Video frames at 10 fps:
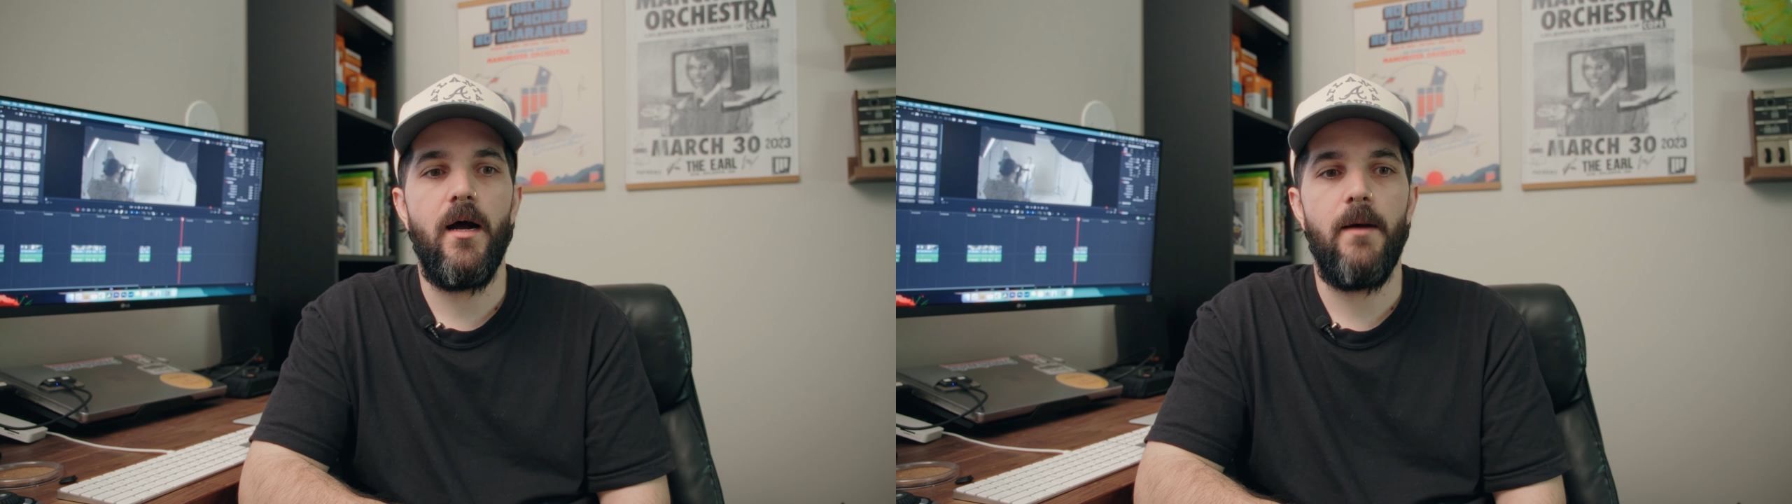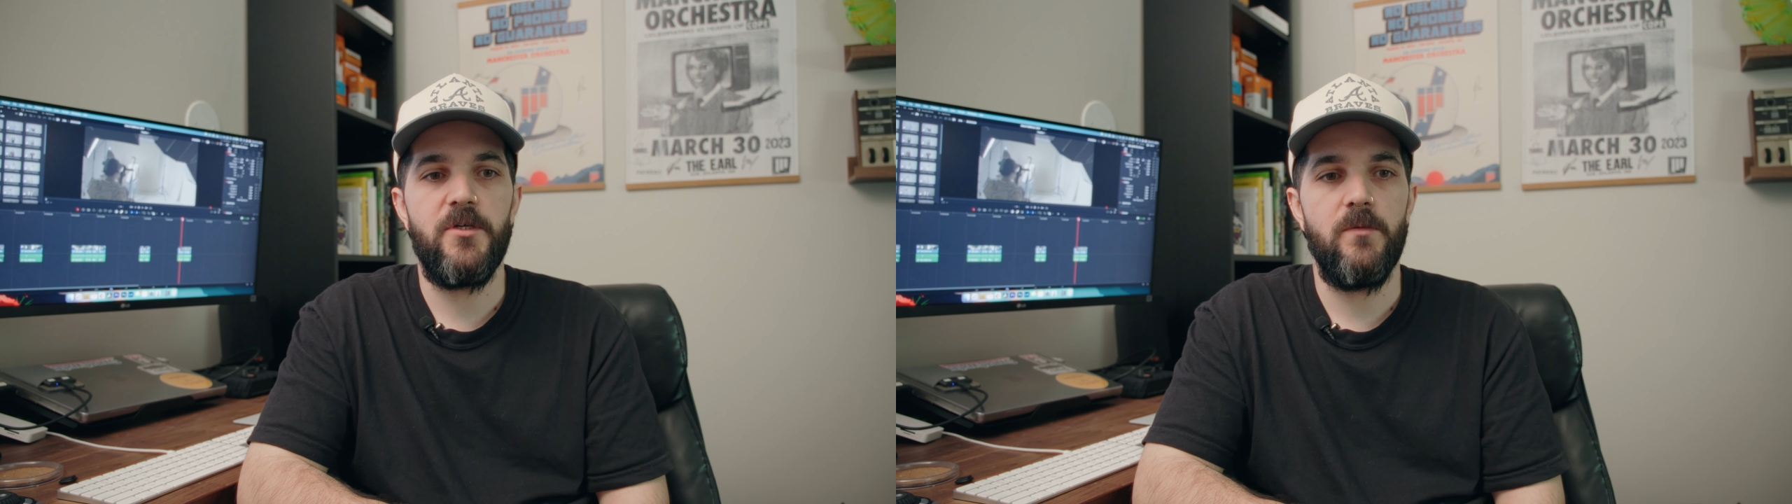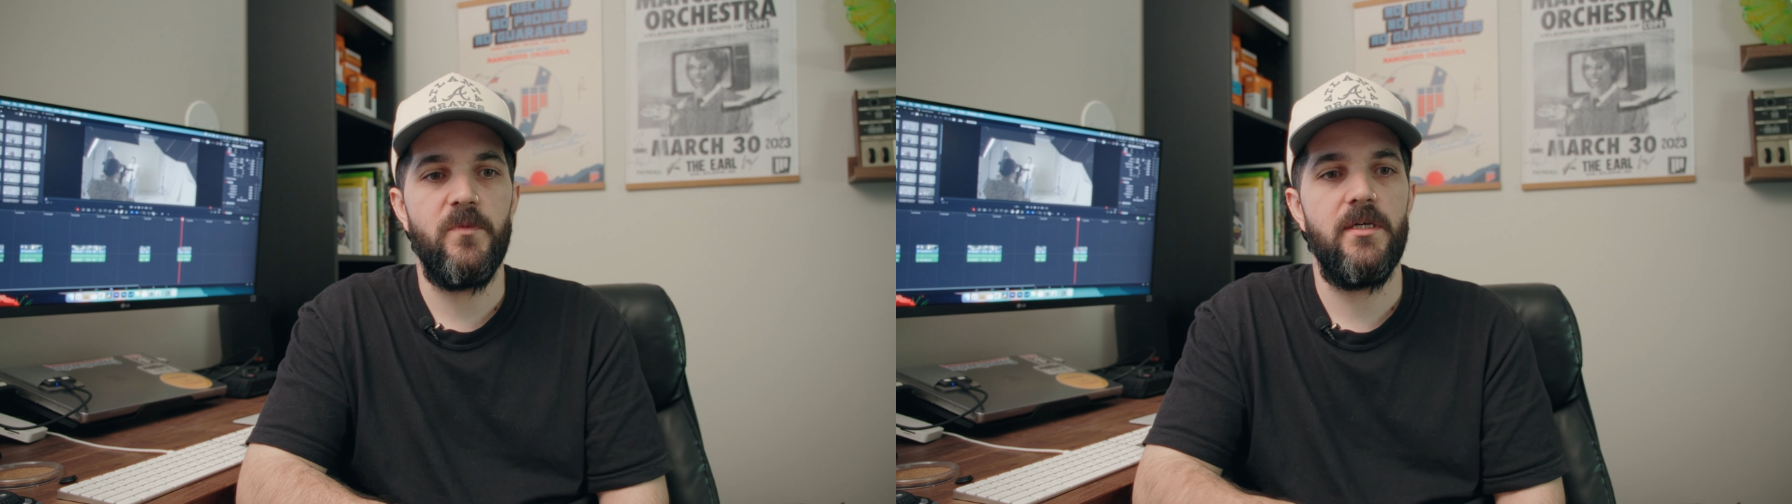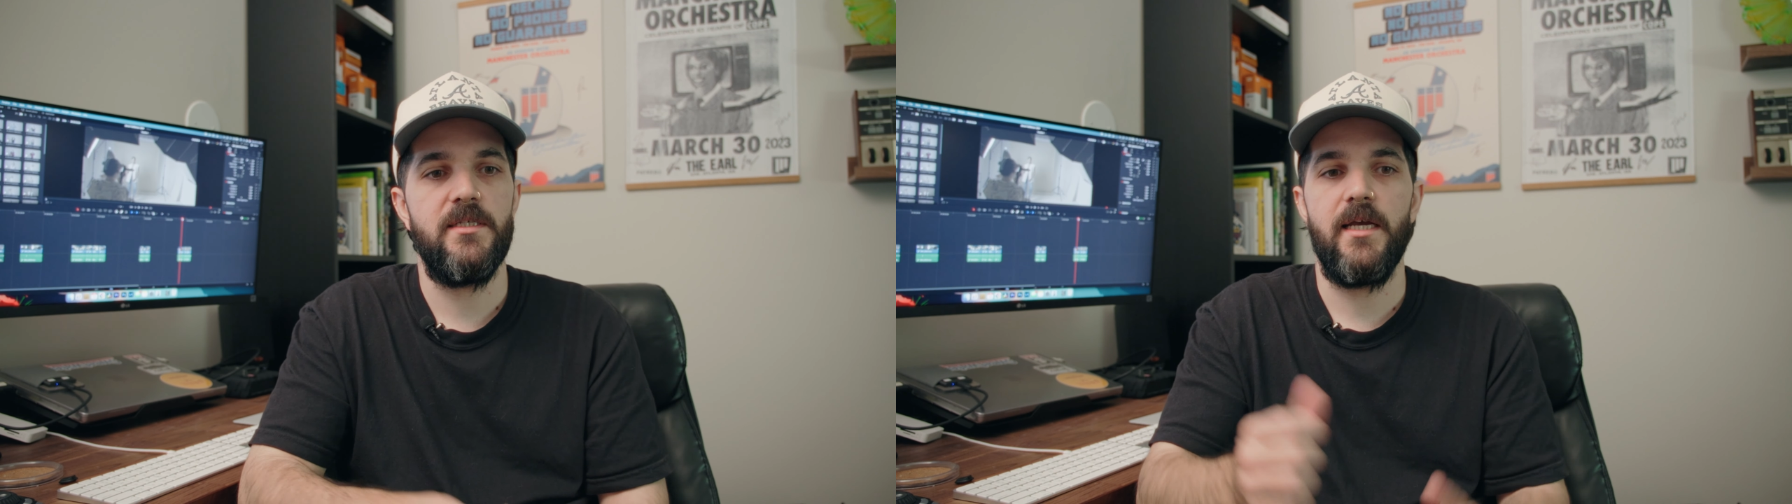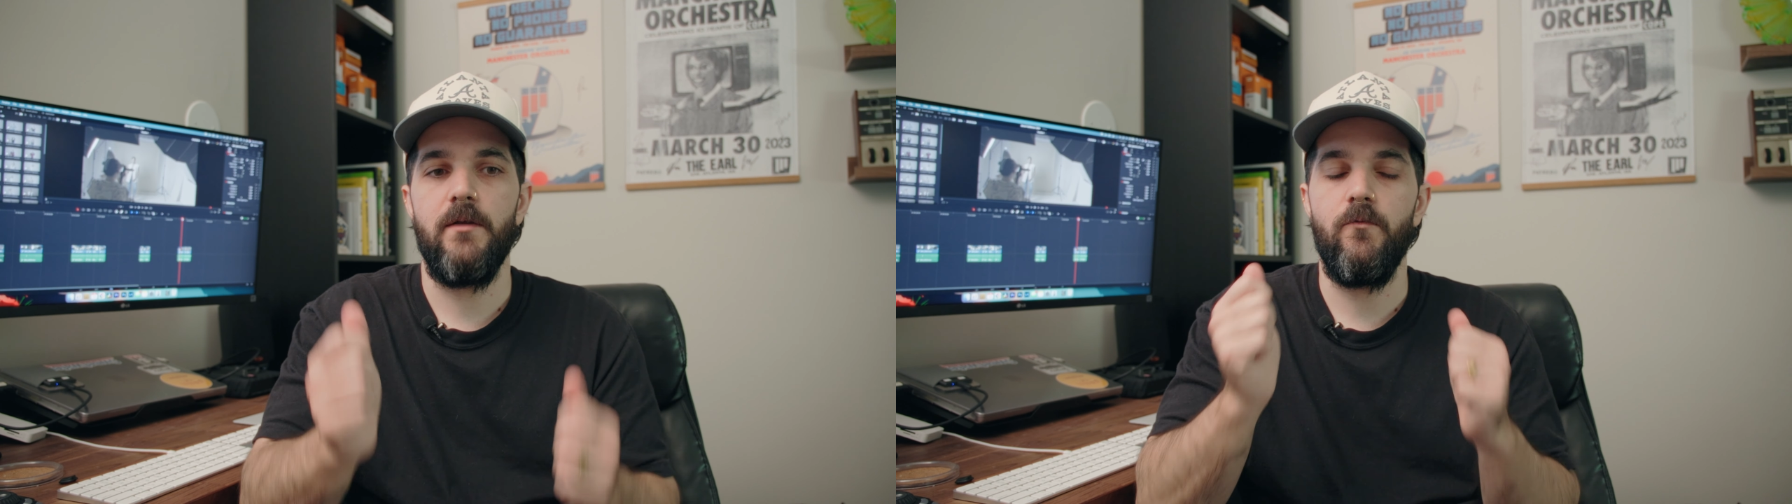option because
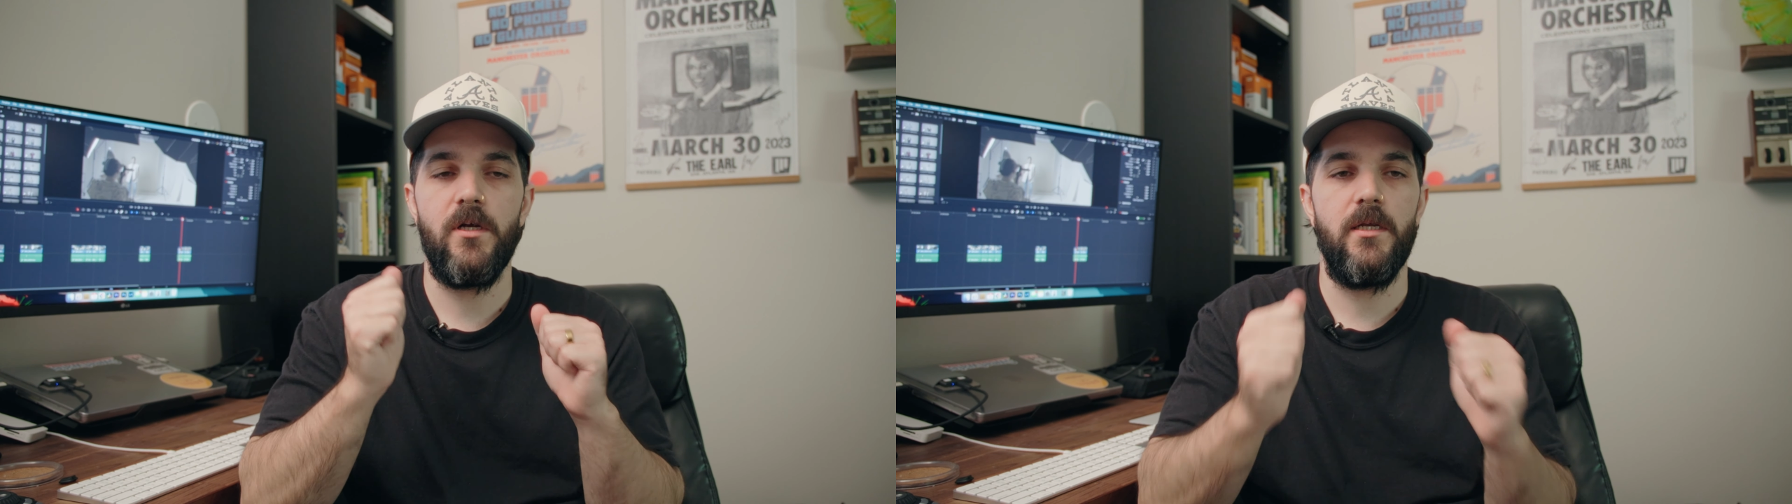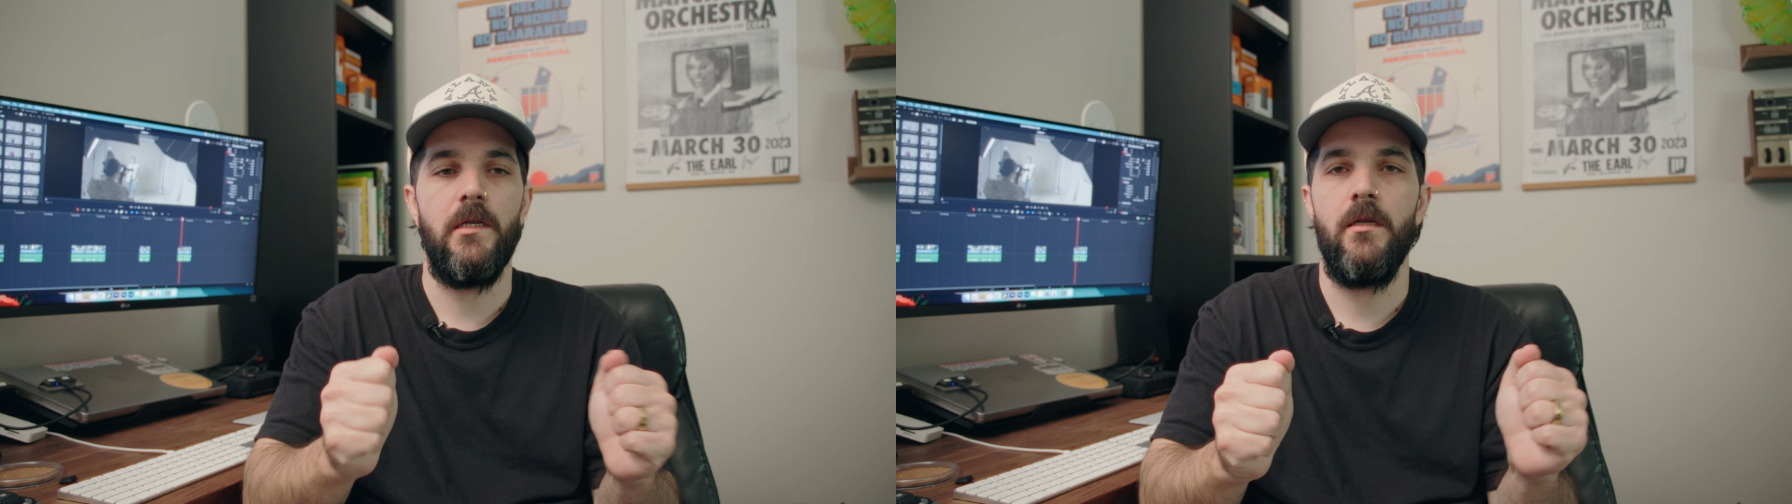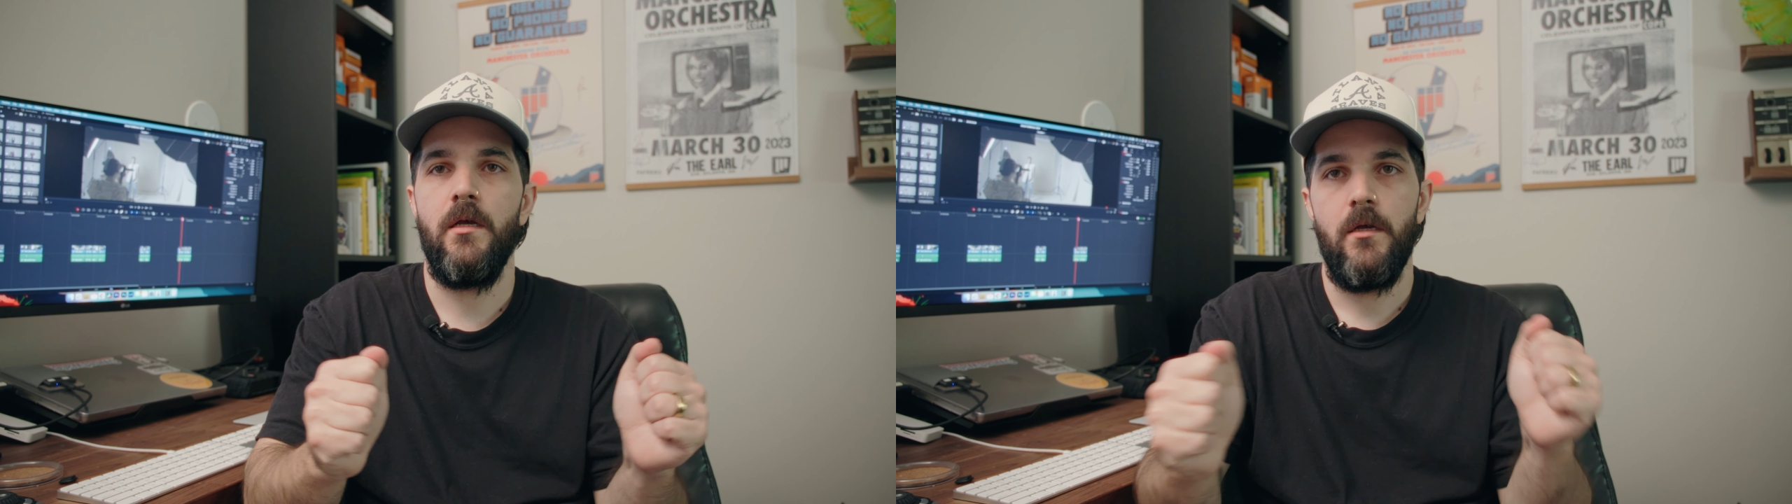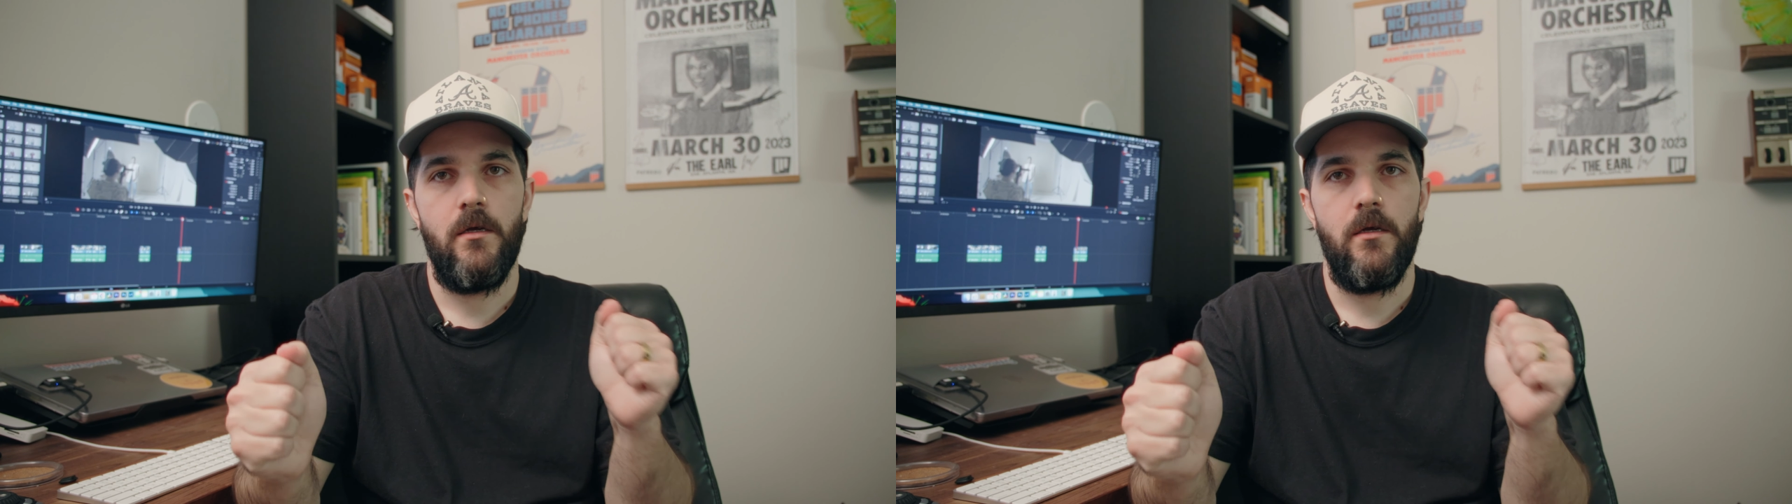I can run in,